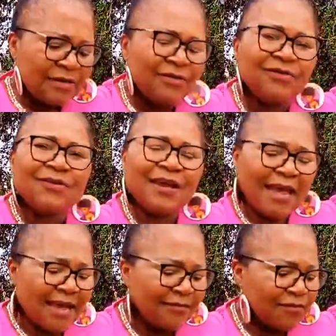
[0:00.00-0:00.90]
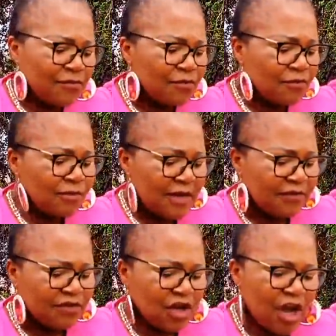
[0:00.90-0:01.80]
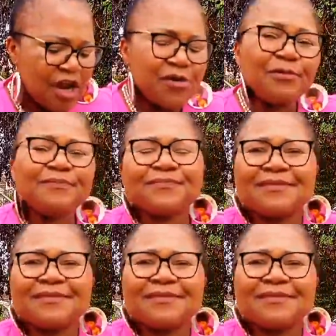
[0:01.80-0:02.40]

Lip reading: So today's channel